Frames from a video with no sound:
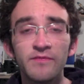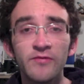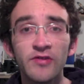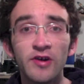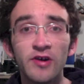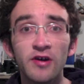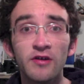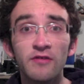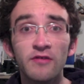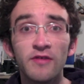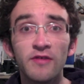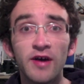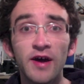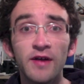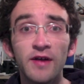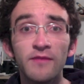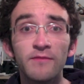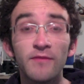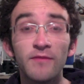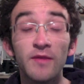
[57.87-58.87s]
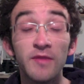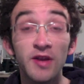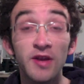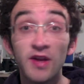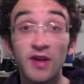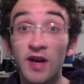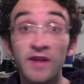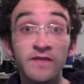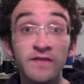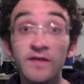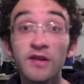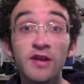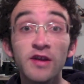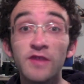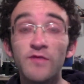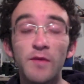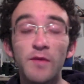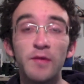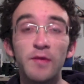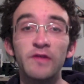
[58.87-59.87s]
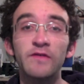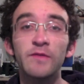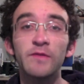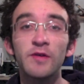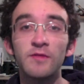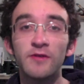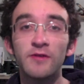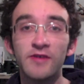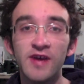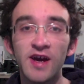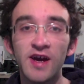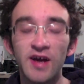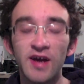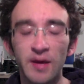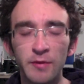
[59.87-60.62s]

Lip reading: So, I mean, I didn't give up on Spielberg yet.